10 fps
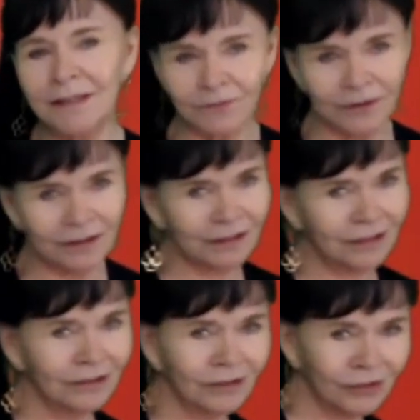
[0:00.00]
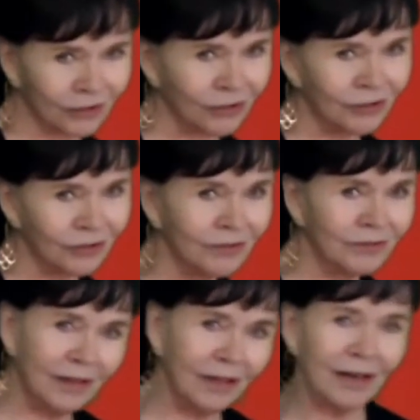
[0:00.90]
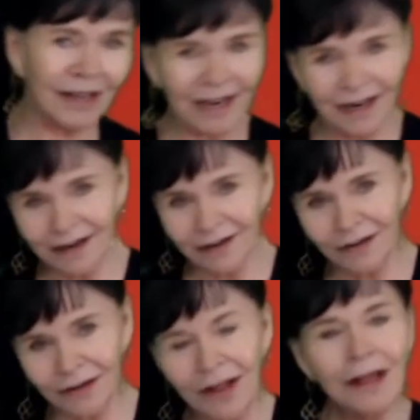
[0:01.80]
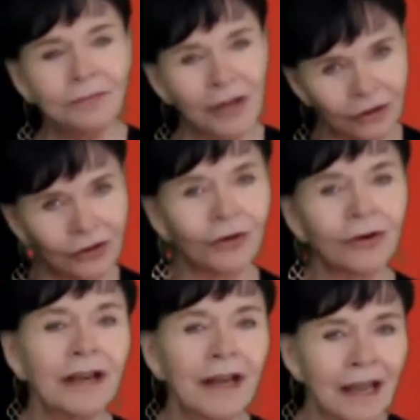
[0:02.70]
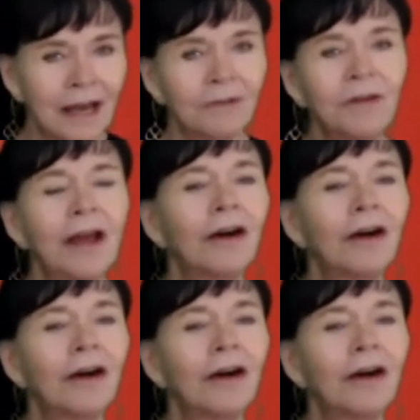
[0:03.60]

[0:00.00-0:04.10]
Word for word: different little curve, little angle that you're going to have.